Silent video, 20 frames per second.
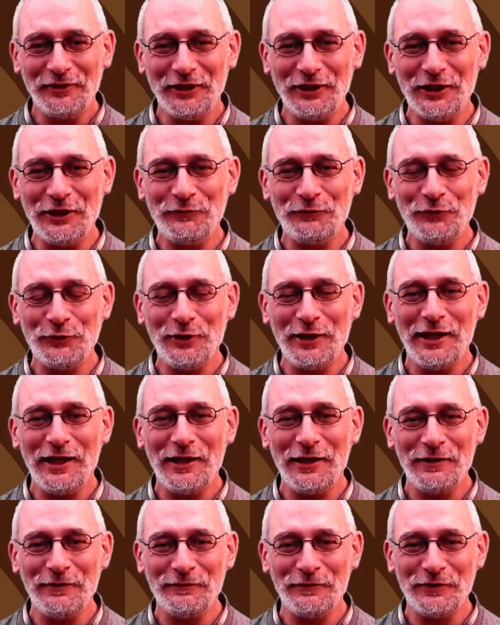If you
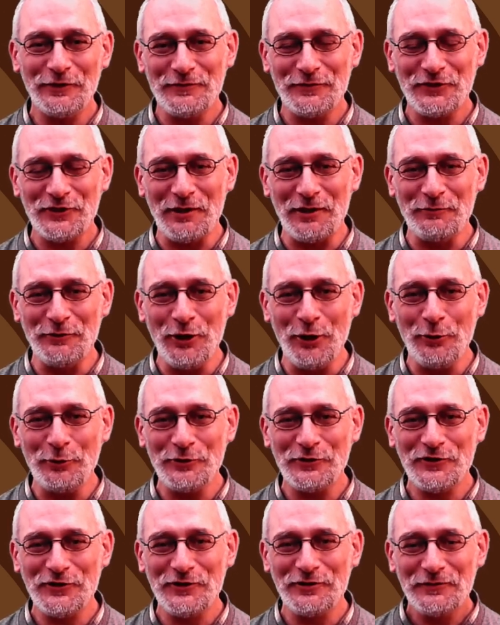have some
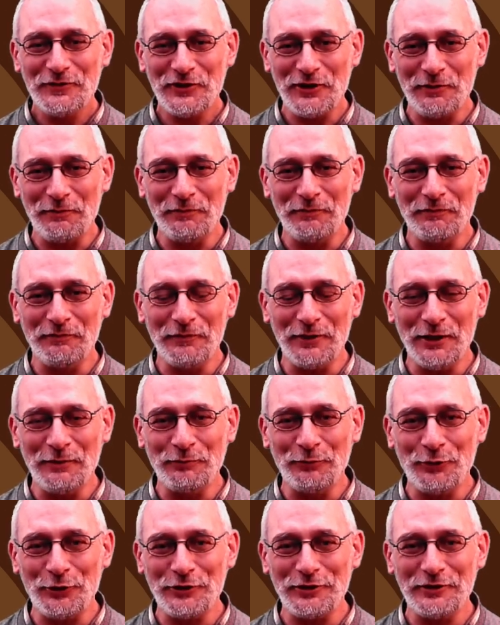notes, some
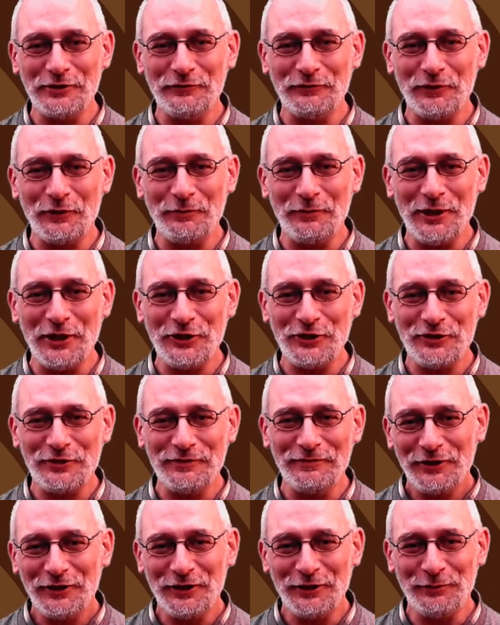important
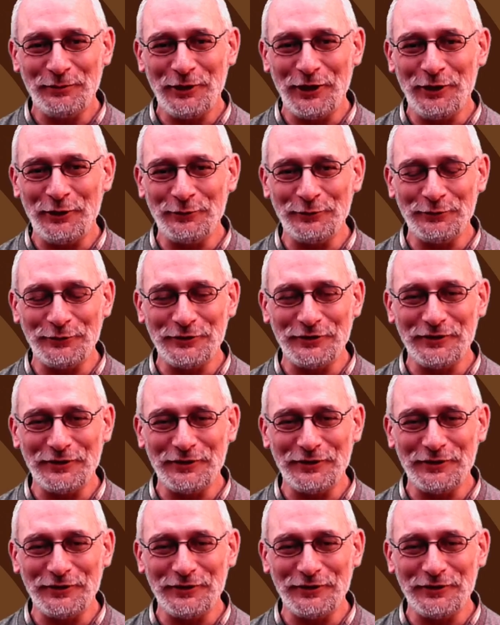information about